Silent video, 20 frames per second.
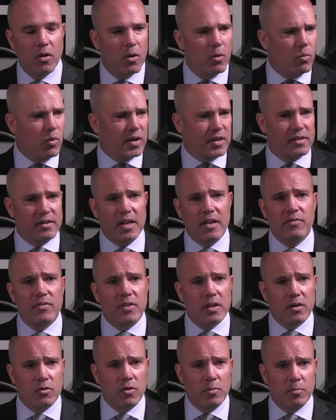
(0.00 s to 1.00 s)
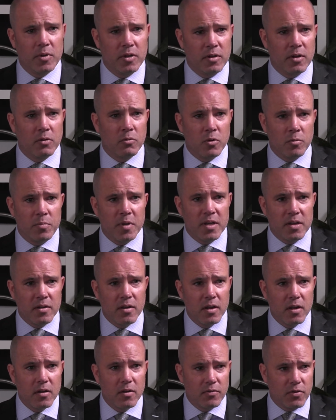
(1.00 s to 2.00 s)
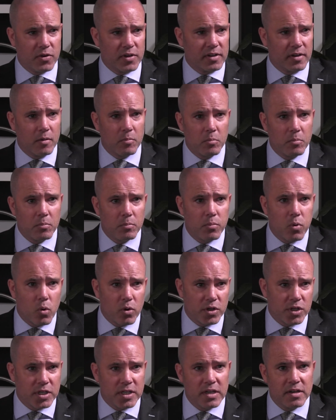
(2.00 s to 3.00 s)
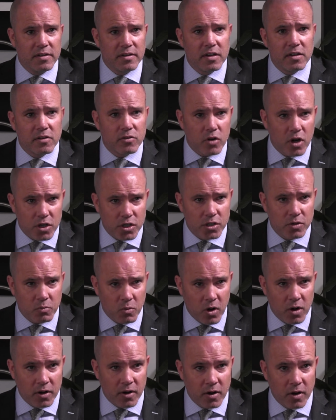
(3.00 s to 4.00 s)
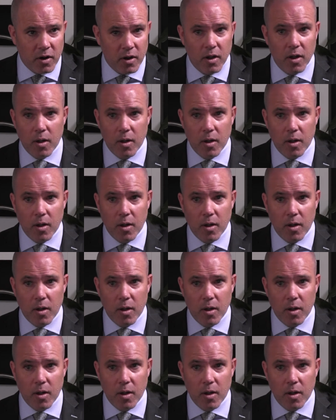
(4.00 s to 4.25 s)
what safety equipment there would be for some Portuguese construction worker.